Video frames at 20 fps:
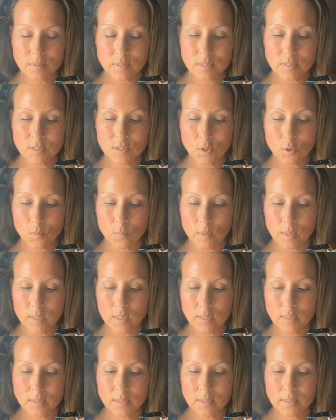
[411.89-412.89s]
so be
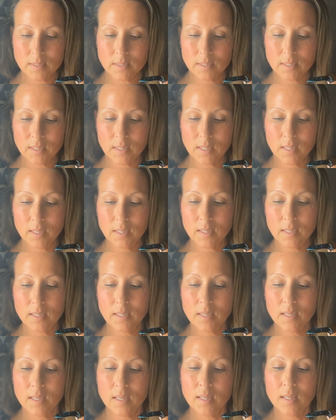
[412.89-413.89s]

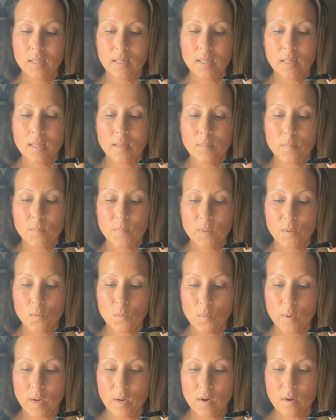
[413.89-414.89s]
it. Be
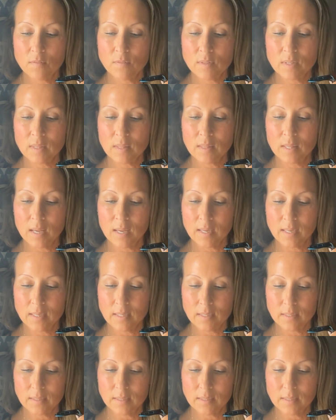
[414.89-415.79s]
aware of the light